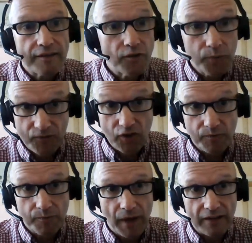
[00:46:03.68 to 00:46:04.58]
just
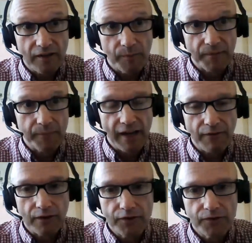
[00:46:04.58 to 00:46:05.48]
back to the
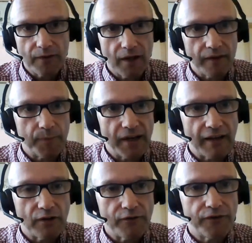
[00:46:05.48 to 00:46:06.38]

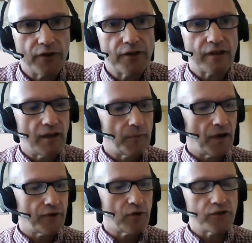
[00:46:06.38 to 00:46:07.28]
benevolent fund.
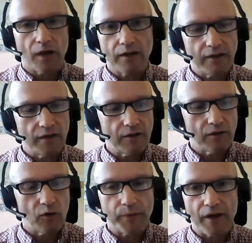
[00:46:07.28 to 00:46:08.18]
Of course, you'll
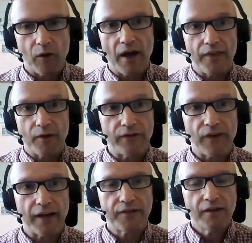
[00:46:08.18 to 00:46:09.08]
all be aware that we've
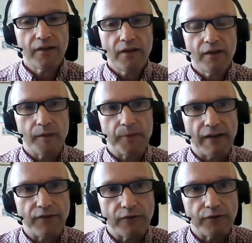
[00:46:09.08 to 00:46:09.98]
had the
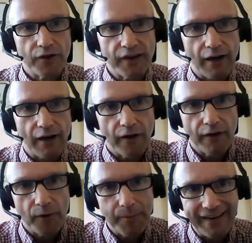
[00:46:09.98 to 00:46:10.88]
benevolent fund now
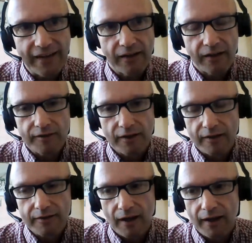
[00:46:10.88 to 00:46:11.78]
for many years, and
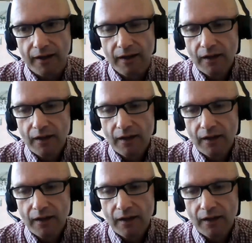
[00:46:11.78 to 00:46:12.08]
it's a